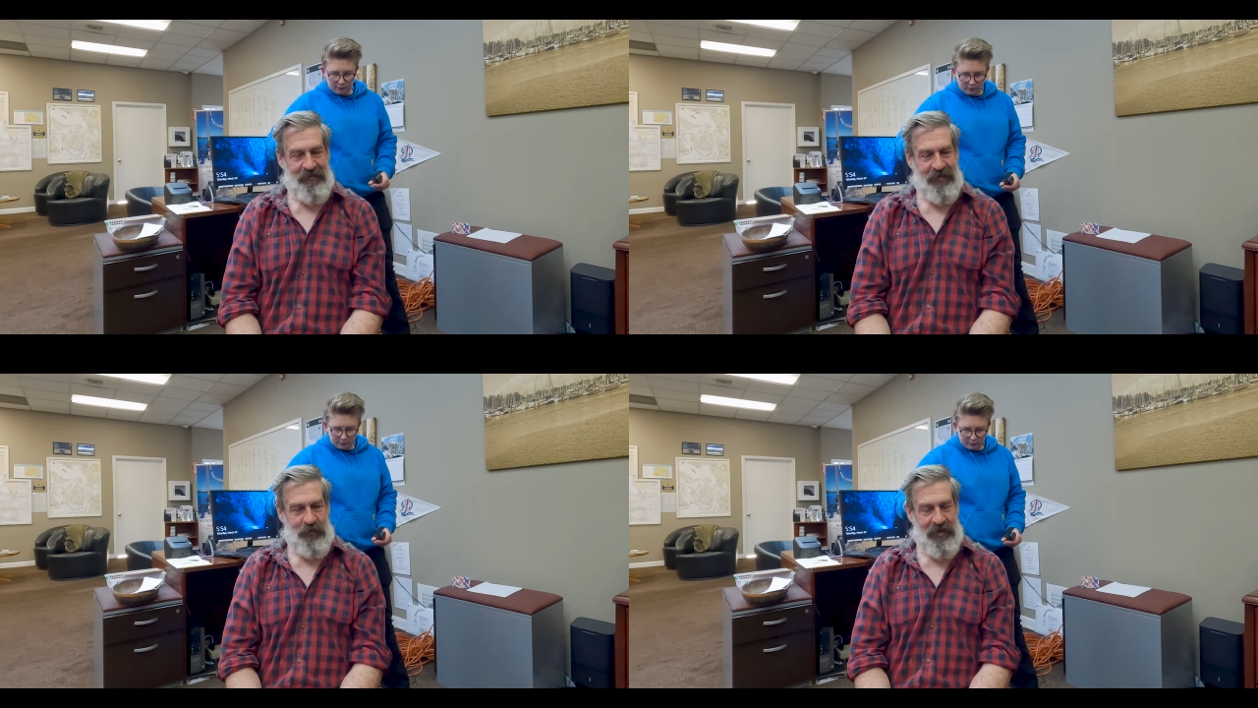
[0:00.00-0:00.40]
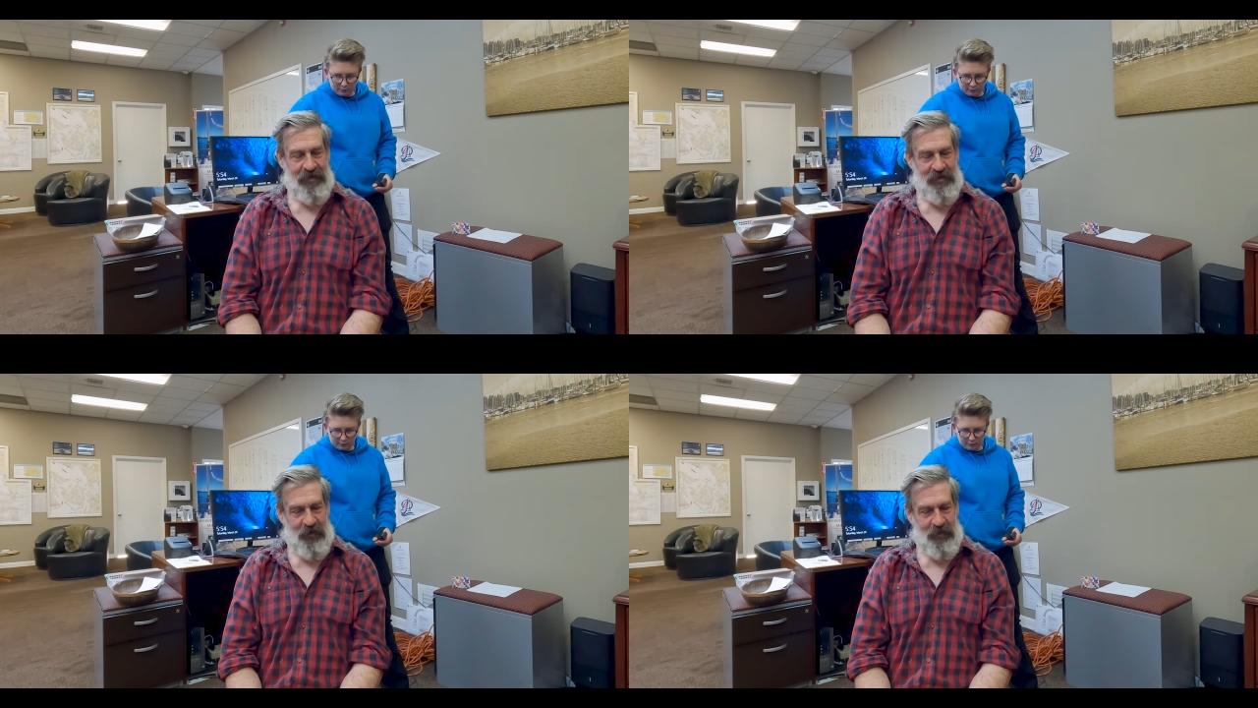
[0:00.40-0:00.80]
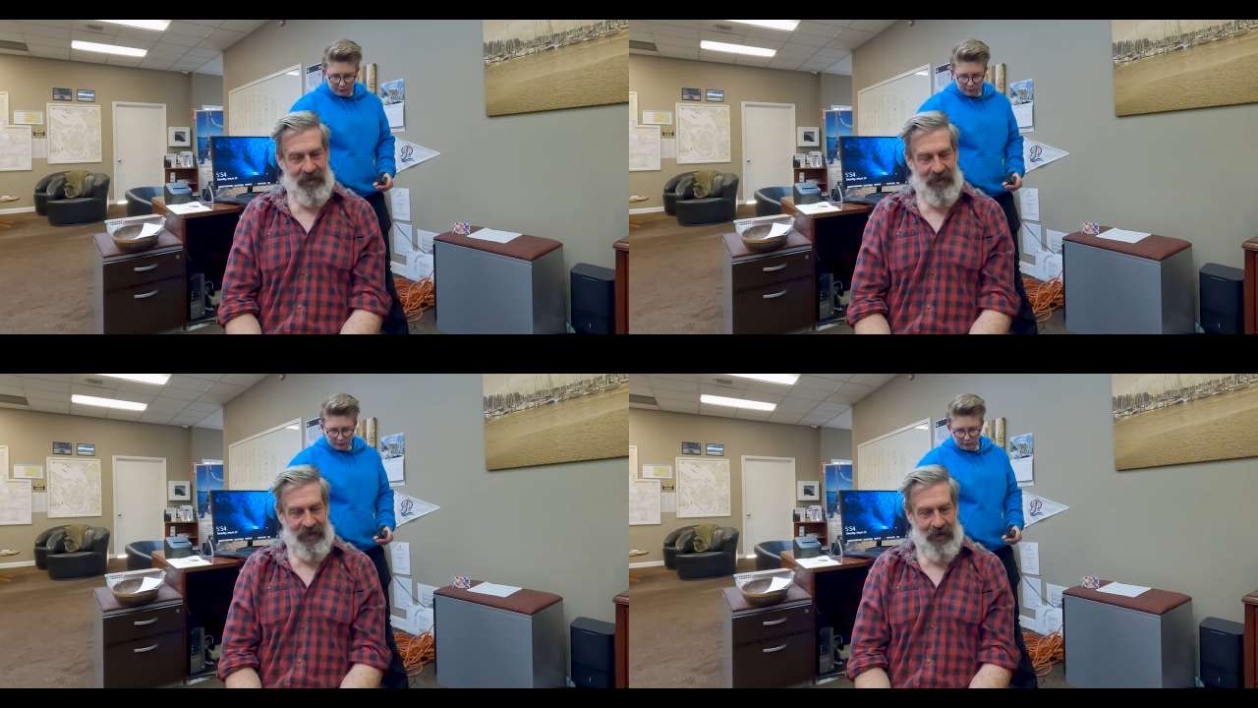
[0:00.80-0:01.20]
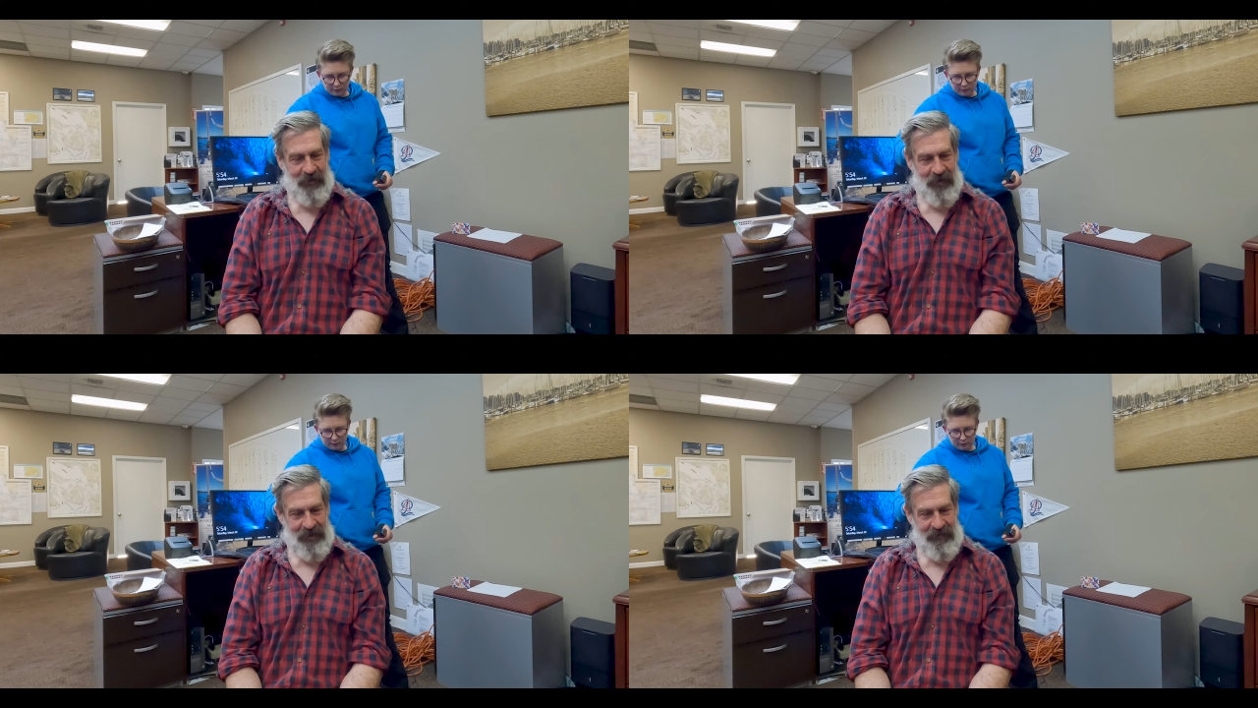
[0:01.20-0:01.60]
you told me. Like, how
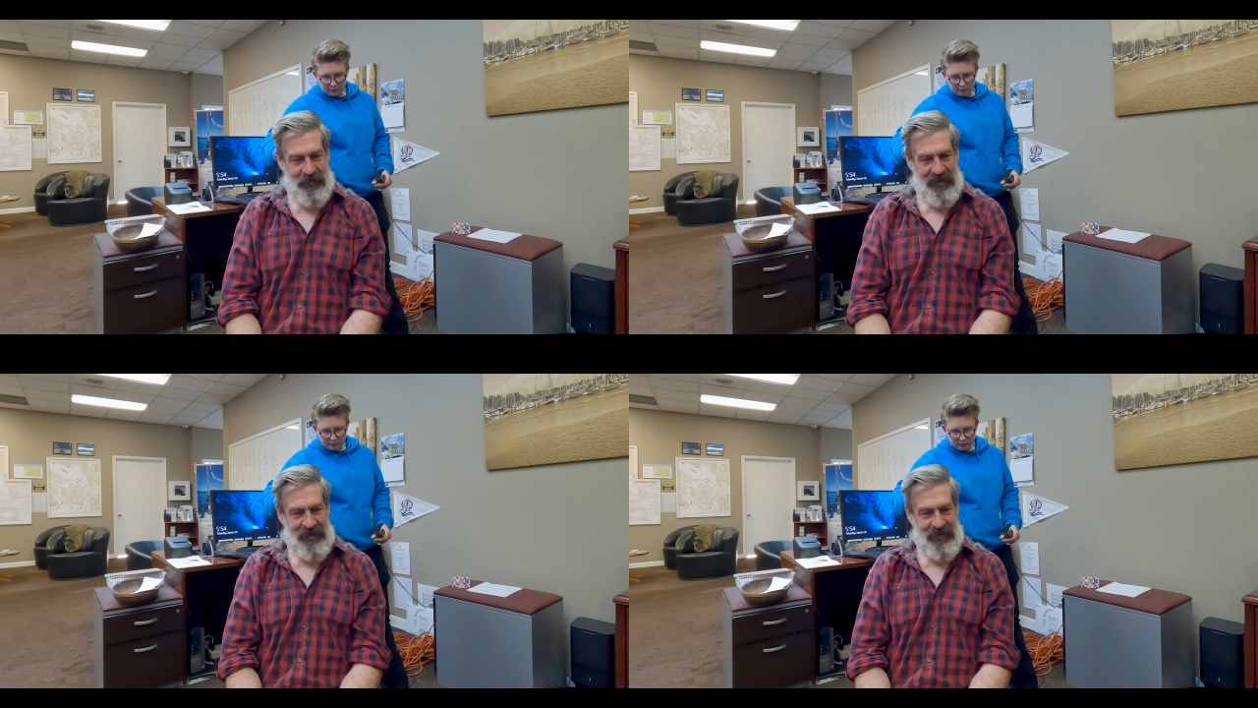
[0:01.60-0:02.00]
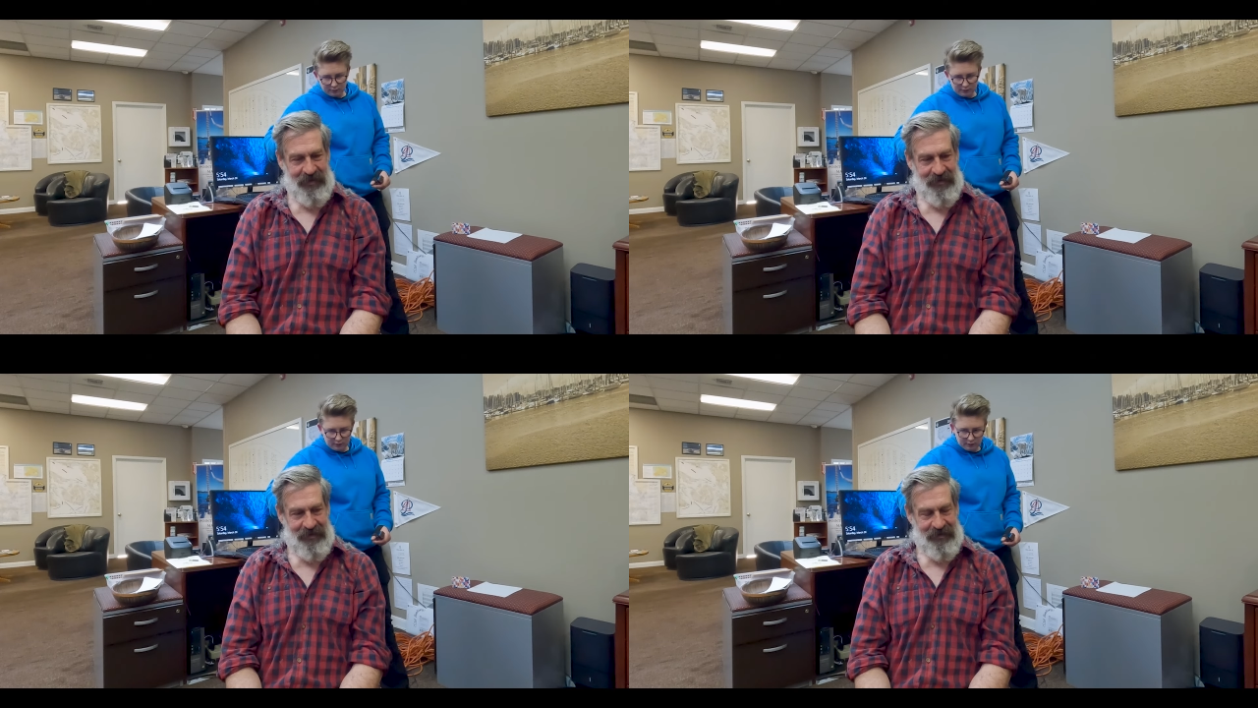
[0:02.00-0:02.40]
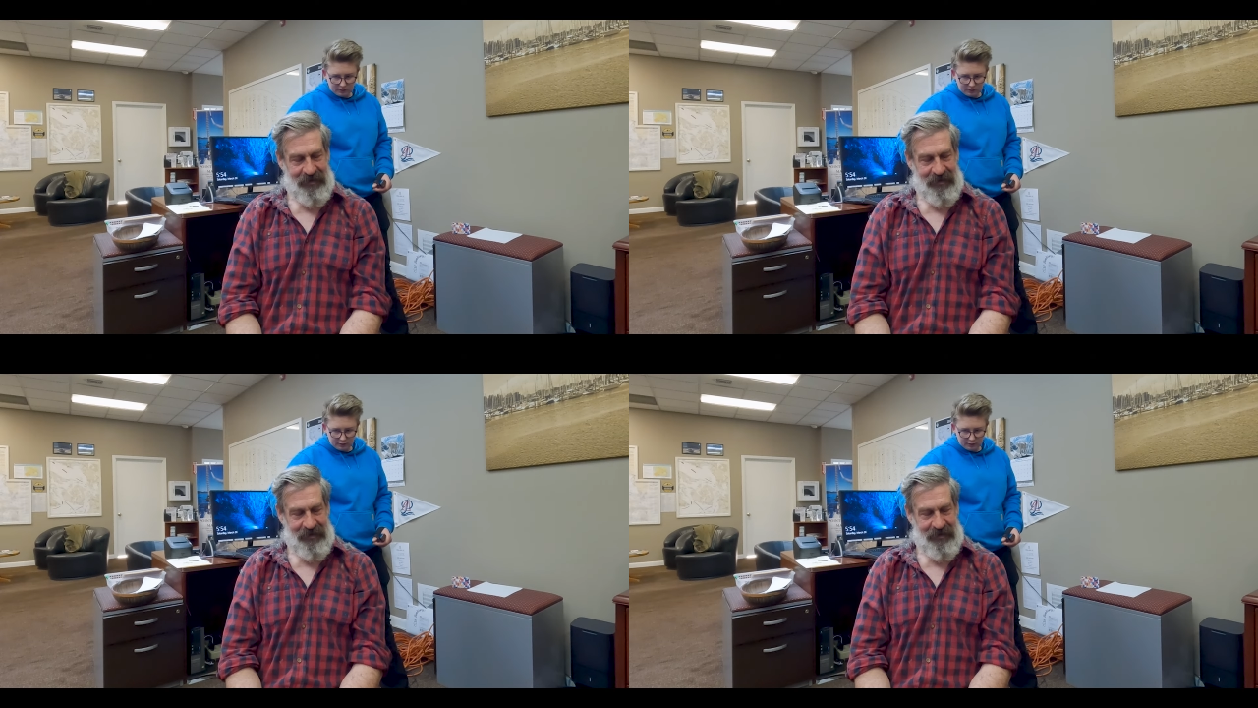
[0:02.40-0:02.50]
long have you been here?